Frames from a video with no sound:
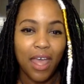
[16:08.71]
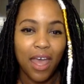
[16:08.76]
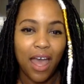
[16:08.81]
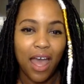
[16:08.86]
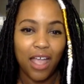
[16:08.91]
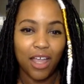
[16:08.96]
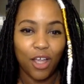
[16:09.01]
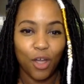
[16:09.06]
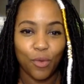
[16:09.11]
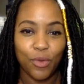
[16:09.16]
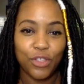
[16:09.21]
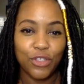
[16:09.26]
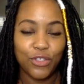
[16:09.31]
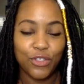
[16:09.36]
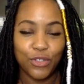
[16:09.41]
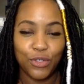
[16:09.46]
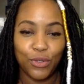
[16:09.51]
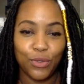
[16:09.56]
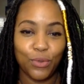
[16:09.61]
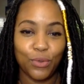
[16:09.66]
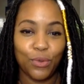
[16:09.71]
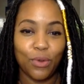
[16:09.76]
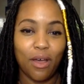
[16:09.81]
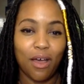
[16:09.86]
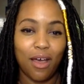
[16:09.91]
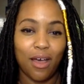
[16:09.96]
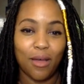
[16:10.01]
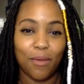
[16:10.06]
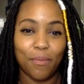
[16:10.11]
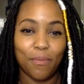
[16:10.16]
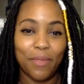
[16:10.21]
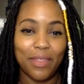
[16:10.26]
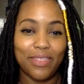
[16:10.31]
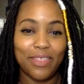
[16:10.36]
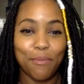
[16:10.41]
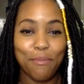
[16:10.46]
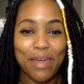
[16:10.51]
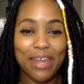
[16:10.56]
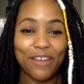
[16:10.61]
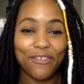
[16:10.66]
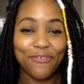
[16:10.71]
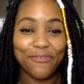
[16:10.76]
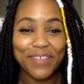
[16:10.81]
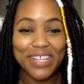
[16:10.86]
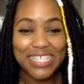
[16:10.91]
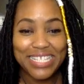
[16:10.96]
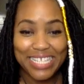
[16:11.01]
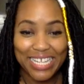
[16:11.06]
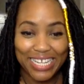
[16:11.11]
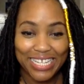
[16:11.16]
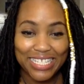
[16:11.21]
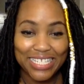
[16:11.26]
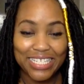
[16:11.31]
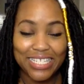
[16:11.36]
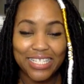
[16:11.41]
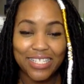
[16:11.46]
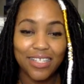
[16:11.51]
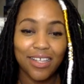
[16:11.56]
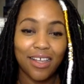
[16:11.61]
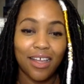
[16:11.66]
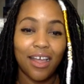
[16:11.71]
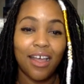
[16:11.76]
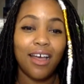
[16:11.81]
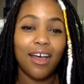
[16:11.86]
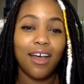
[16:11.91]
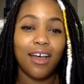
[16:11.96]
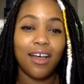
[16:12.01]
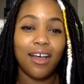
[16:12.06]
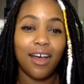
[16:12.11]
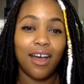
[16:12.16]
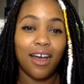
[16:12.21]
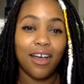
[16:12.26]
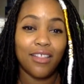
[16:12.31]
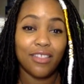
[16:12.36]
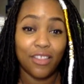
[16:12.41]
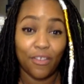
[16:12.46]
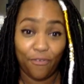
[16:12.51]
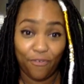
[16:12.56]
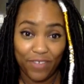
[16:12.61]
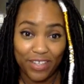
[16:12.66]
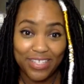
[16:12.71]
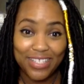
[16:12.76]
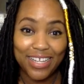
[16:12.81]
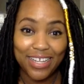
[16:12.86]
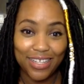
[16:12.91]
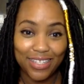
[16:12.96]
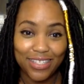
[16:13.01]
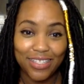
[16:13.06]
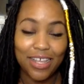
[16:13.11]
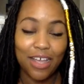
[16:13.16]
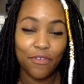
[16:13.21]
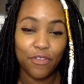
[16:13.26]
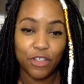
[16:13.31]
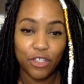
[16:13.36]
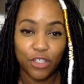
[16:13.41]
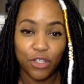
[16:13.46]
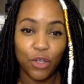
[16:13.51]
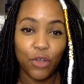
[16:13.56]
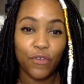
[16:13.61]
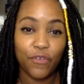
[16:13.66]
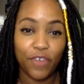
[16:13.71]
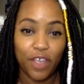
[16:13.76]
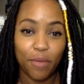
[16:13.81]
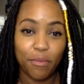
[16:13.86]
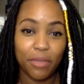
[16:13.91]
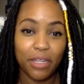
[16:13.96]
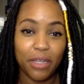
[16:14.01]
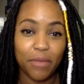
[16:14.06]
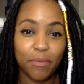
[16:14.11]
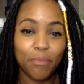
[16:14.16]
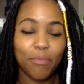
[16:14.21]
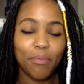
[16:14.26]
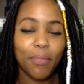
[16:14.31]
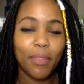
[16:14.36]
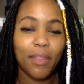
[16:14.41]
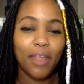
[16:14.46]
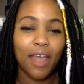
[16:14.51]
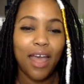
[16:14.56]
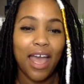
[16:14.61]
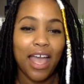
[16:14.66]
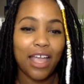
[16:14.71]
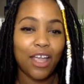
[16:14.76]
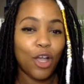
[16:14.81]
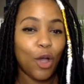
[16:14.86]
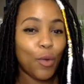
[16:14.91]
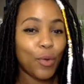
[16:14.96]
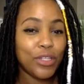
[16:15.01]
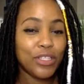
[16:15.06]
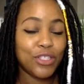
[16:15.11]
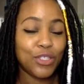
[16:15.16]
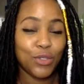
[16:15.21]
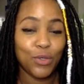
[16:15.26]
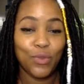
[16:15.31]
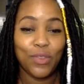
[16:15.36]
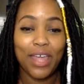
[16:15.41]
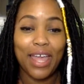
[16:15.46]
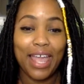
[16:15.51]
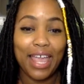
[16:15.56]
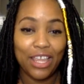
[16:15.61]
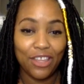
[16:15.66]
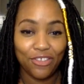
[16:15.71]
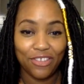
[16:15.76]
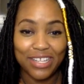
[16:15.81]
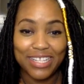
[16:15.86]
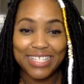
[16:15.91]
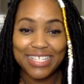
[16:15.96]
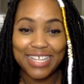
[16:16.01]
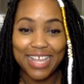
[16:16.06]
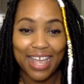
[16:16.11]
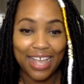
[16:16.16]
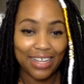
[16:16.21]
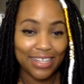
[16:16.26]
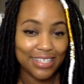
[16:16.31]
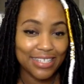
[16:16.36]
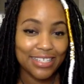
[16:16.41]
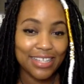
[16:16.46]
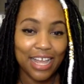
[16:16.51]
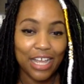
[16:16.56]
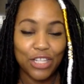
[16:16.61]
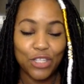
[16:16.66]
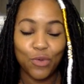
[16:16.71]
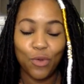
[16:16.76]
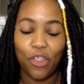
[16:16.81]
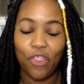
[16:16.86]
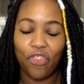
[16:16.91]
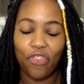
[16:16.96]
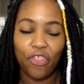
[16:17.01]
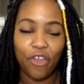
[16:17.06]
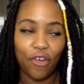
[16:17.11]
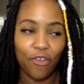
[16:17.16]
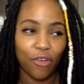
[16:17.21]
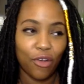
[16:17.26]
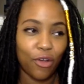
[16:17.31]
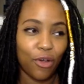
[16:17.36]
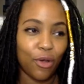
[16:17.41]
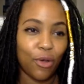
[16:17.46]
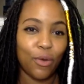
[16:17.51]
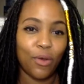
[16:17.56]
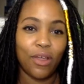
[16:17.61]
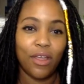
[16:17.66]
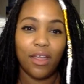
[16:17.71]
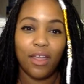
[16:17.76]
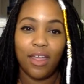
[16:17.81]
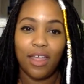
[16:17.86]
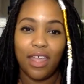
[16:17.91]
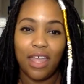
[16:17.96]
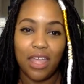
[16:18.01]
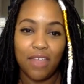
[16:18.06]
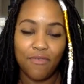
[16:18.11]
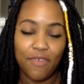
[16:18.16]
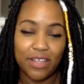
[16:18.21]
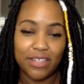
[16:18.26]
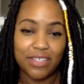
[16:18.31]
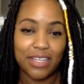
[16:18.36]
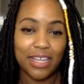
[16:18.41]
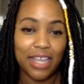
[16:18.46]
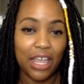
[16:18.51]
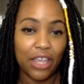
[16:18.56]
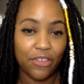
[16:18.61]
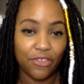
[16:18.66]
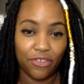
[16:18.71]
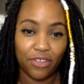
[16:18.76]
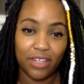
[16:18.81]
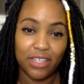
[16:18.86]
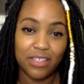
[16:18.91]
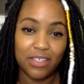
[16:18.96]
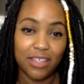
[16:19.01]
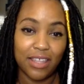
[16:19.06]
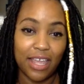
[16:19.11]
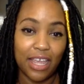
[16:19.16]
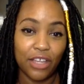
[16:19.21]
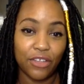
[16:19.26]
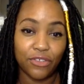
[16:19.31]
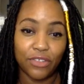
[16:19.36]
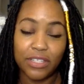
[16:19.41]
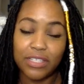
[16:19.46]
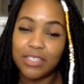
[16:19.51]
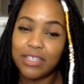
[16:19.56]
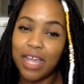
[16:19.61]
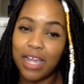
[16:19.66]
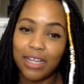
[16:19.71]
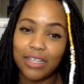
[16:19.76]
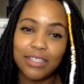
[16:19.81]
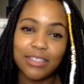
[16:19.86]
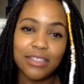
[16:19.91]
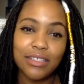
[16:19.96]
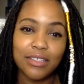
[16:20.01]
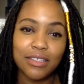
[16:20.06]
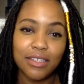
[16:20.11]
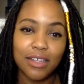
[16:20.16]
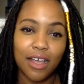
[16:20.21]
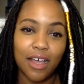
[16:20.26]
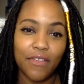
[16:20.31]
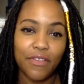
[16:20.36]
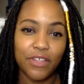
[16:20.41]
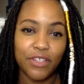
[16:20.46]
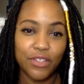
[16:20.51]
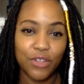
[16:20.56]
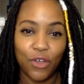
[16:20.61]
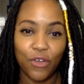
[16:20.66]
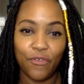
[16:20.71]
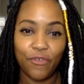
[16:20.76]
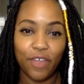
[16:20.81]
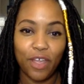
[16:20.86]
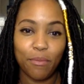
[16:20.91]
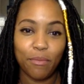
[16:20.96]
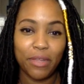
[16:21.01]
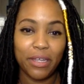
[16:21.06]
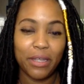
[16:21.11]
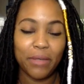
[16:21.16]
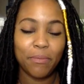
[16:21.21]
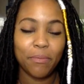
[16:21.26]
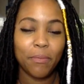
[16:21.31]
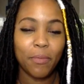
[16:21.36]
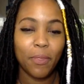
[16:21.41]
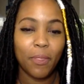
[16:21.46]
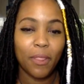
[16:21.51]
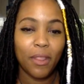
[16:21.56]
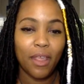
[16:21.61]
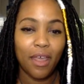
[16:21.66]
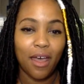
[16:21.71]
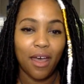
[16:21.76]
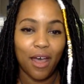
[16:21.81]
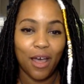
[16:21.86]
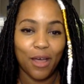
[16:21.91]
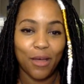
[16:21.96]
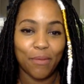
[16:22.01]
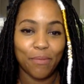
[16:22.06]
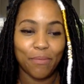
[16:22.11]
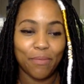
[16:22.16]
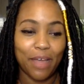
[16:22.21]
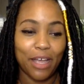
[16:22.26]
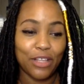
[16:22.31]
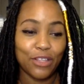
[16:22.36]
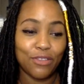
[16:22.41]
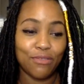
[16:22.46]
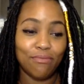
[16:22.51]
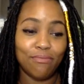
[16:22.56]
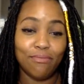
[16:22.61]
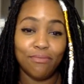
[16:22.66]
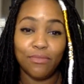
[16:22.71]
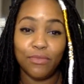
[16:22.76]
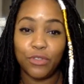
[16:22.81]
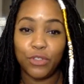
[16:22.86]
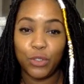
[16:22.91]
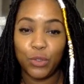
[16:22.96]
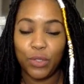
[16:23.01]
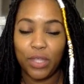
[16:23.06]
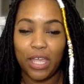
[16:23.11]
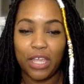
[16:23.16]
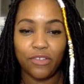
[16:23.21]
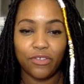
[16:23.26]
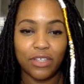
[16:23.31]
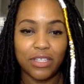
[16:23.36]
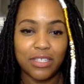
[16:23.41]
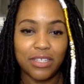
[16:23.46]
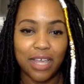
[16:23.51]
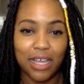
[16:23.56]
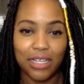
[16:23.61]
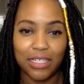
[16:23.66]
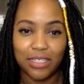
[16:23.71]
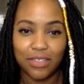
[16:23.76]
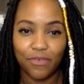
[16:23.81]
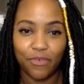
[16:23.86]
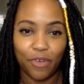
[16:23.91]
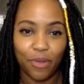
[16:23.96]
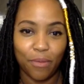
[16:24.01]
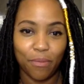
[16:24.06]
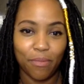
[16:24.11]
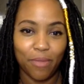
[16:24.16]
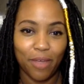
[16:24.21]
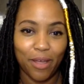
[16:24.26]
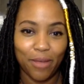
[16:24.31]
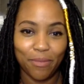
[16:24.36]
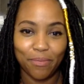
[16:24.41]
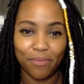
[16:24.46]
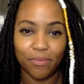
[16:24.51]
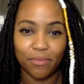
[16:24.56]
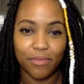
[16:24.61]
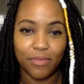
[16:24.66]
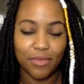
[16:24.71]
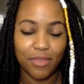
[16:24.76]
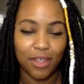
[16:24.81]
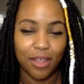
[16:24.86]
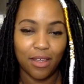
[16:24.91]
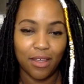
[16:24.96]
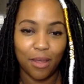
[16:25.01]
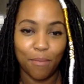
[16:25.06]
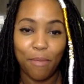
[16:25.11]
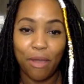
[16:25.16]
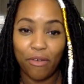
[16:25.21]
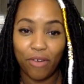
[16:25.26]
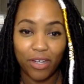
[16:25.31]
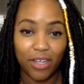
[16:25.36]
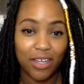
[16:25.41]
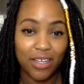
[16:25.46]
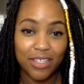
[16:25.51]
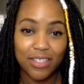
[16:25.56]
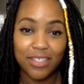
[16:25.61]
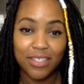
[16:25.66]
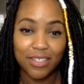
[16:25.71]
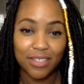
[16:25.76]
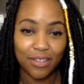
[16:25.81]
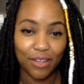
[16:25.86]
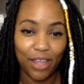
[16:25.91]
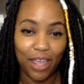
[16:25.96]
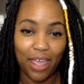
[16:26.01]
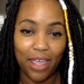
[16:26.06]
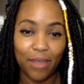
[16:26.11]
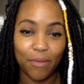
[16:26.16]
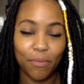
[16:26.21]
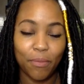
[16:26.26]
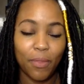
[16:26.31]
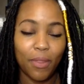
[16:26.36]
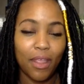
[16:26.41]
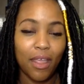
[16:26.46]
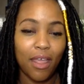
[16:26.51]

I go into the metaphysics, the physics of the soul family. I go into the ancient texts. I do a thorough investigation into the ancient texts of the soul family. I do the ancient texts from the Americas, okay?